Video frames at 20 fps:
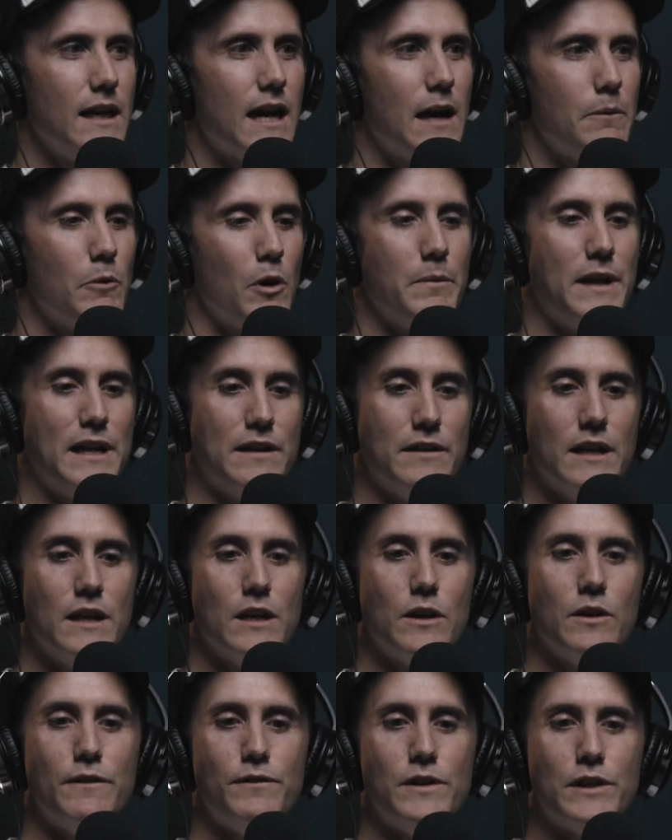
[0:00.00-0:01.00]
I mean,
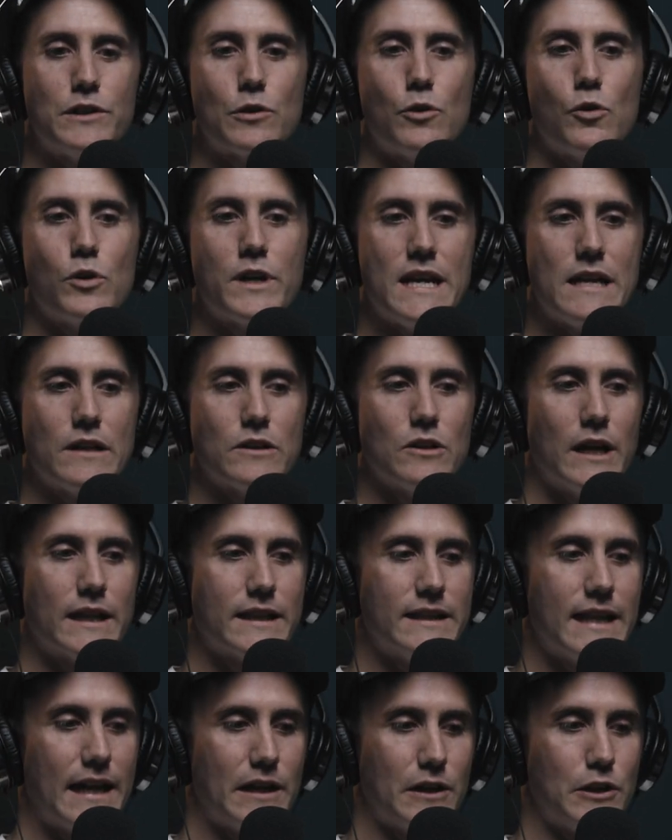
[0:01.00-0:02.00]
if you're talking
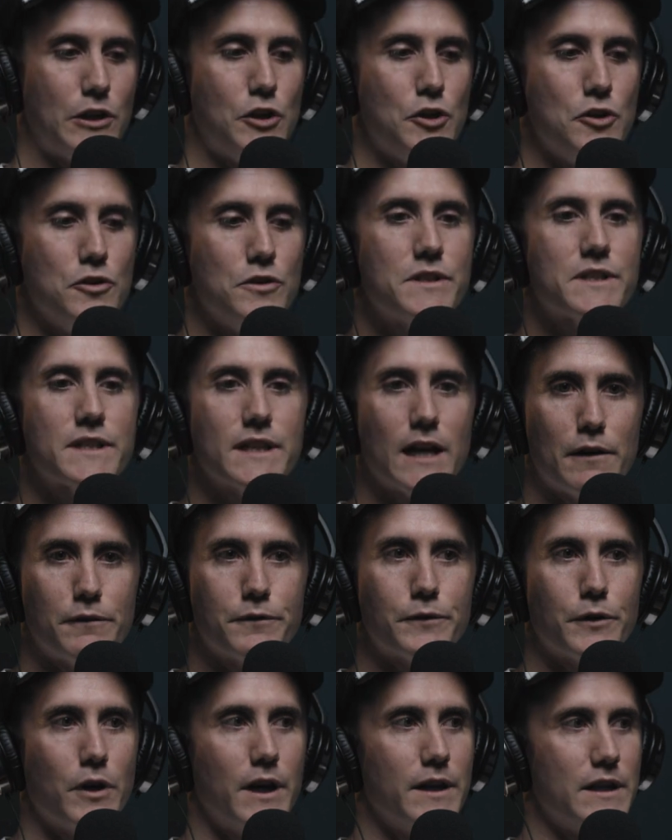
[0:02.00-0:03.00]
like that acute
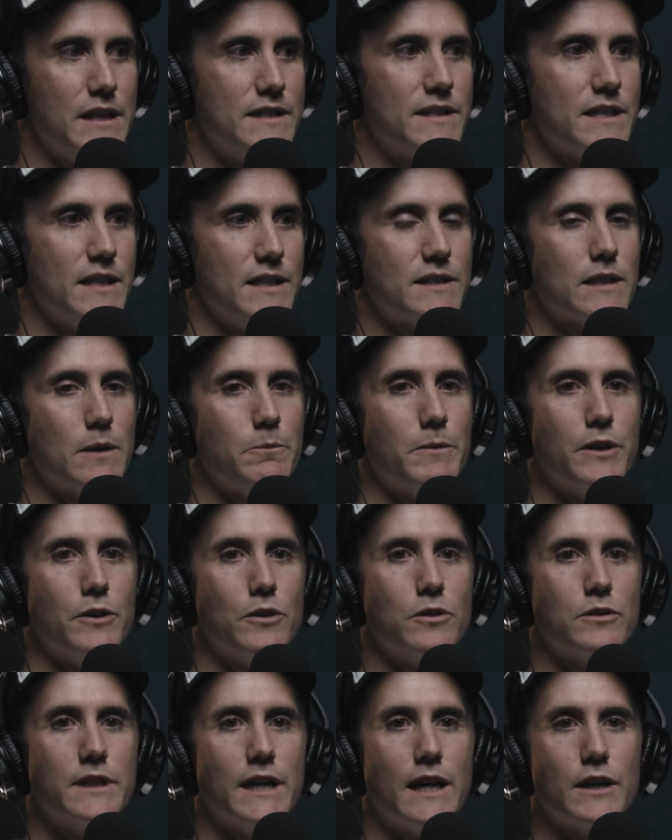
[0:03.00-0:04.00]
stuff, right? You see someone
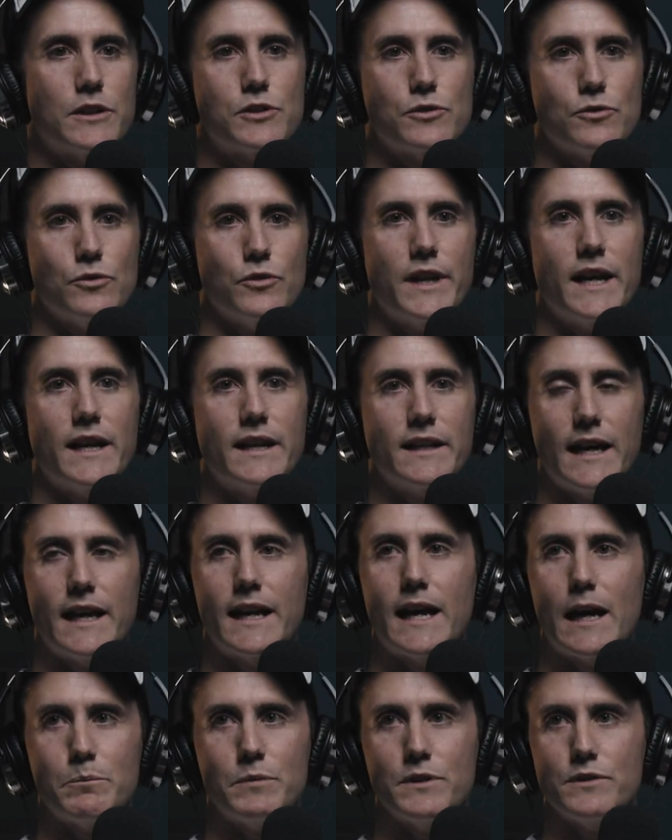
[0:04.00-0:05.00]
knocked out, sure,
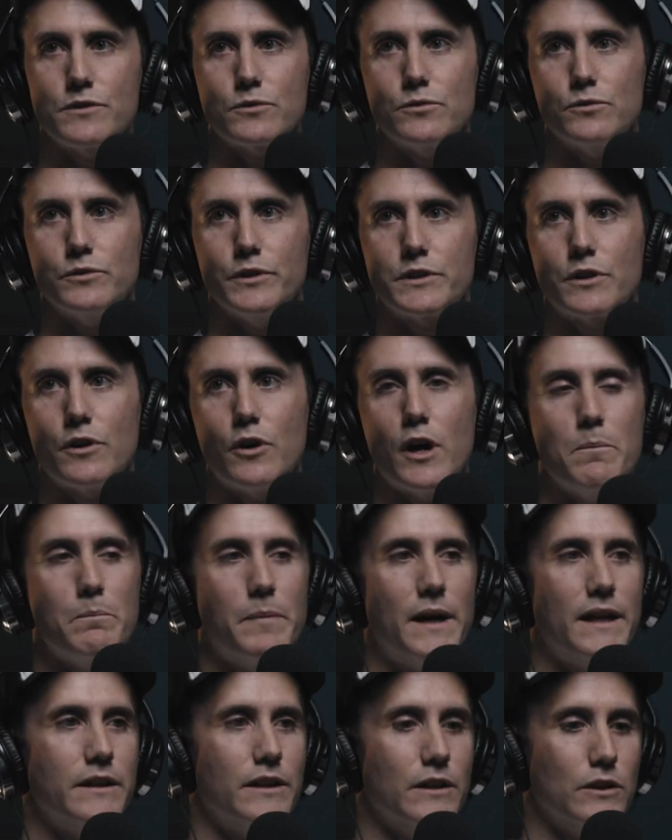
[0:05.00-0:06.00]
that happens all the
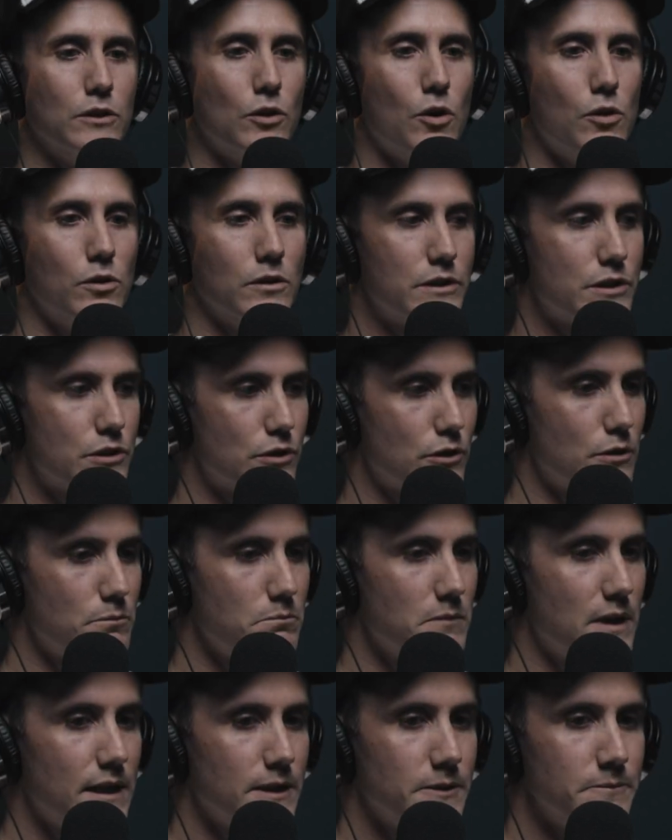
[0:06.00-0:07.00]
time, but the long
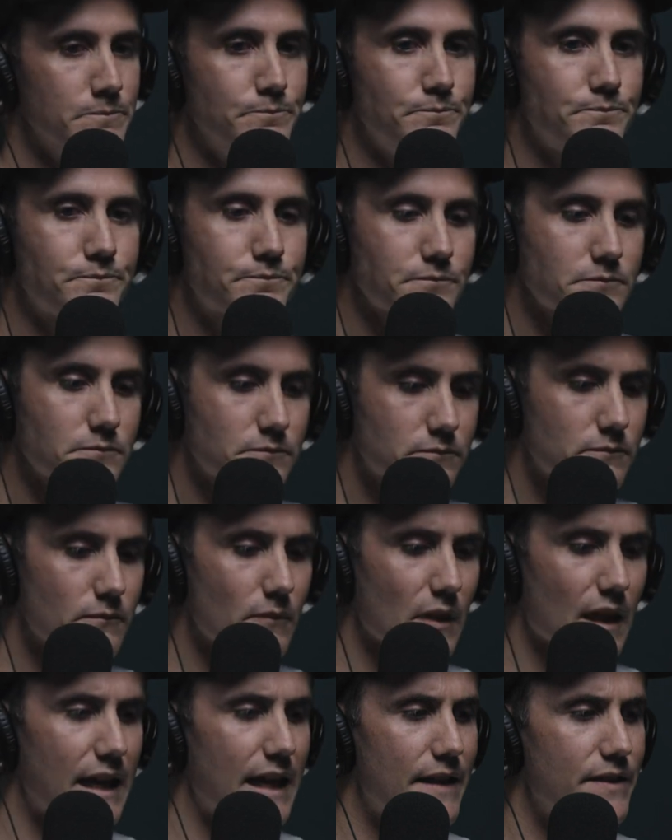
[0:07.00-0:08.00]
term
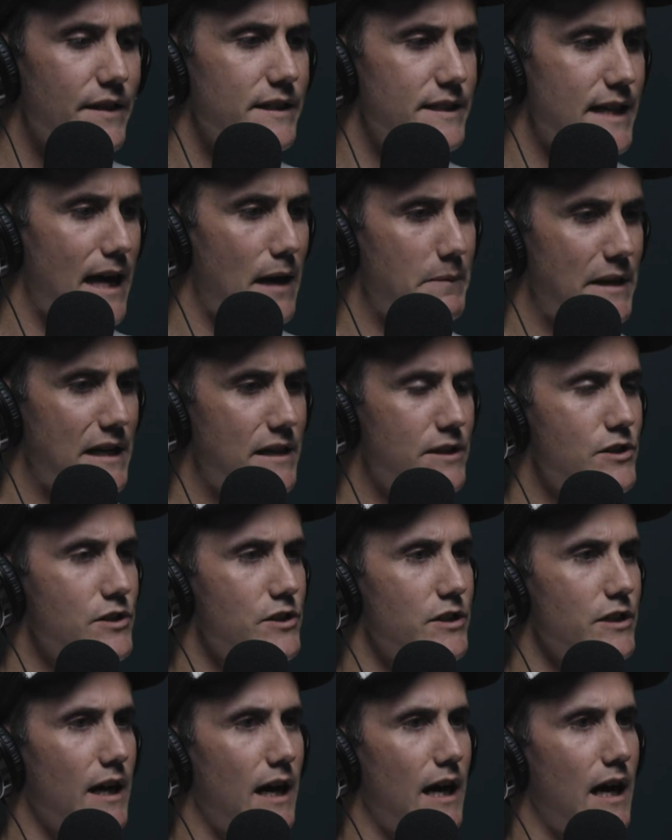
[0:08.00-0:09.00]
and the
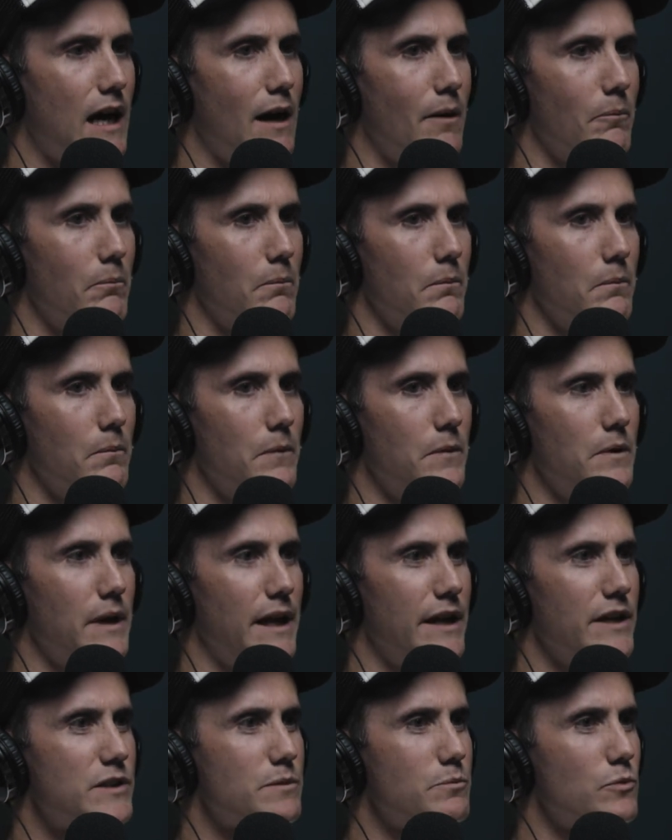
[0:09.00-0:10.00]
damage, and
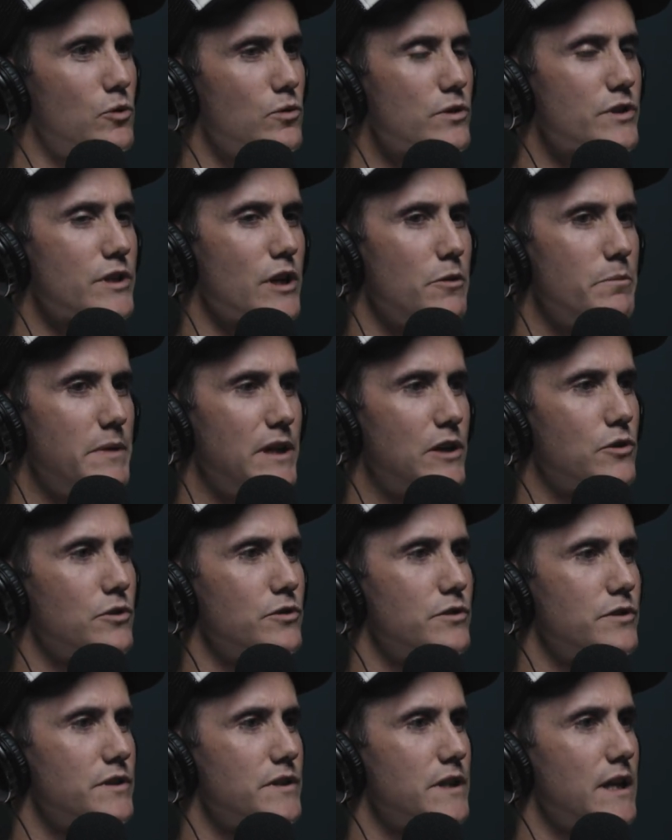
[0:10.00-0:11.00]
it's more so
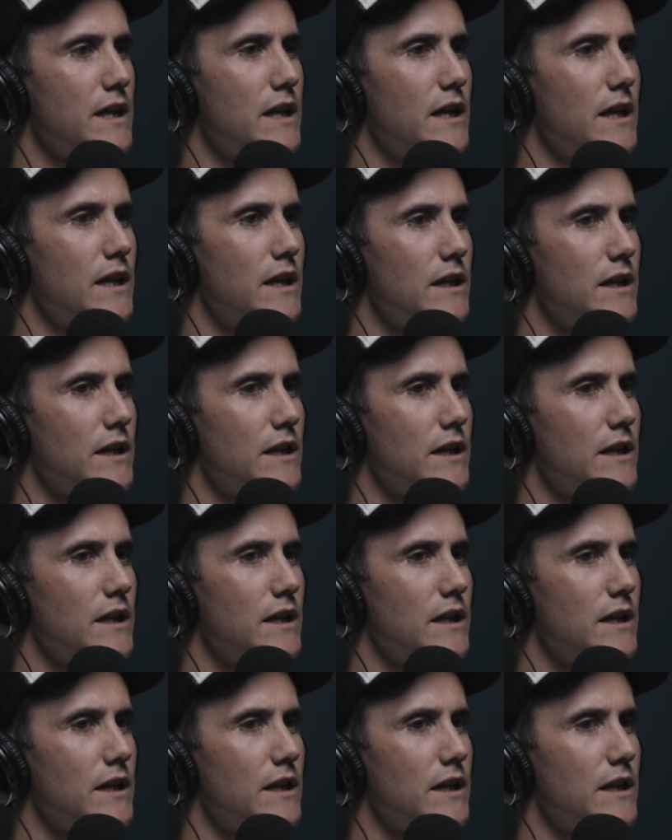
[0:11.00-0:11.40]
because.